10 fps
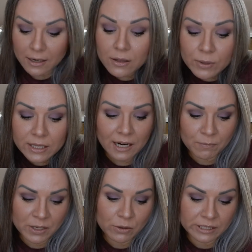Another one that
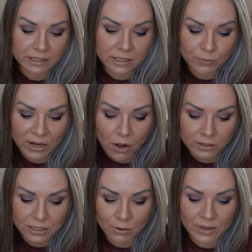I've been using this week
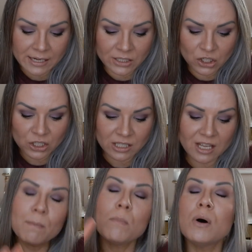also that is just
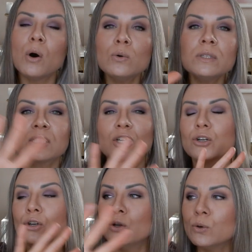the
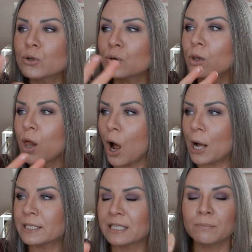most neutral,
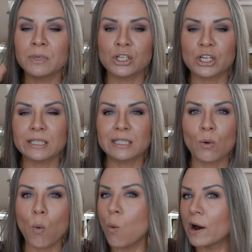awesome,
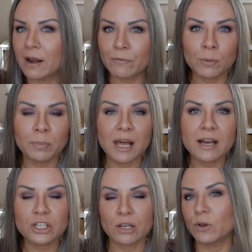just whatever
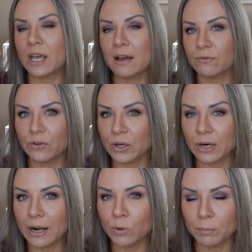blush, if you can't
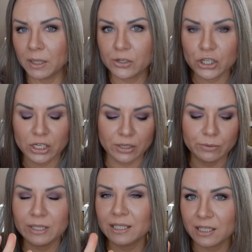figure out what blush to
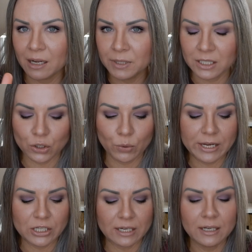use type of
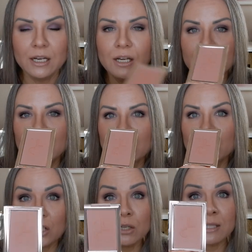situation,
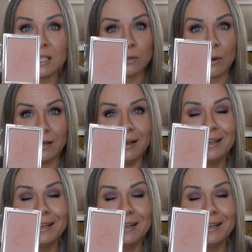just use this one.